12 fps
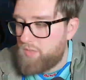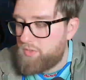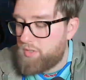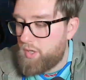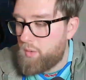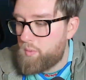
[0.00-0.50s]

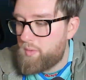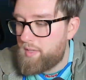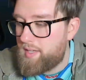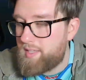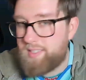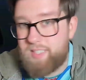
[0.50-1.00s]
So
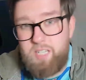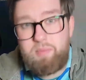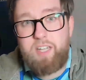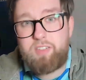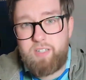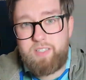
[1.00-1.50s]
it's going to
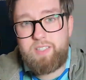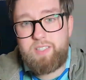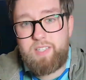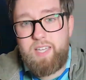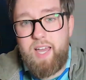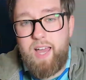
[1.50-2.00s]
be interesting to
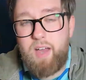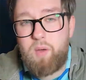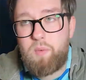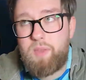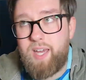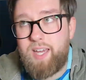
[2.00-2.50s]
see
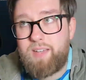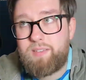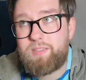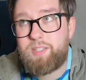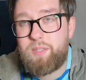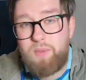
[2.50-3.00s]
how they
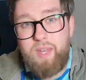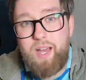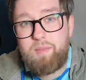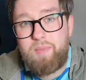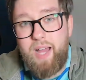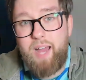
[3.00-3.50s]
do
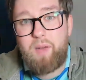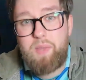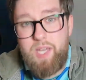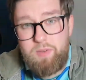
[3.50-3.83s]
that, how they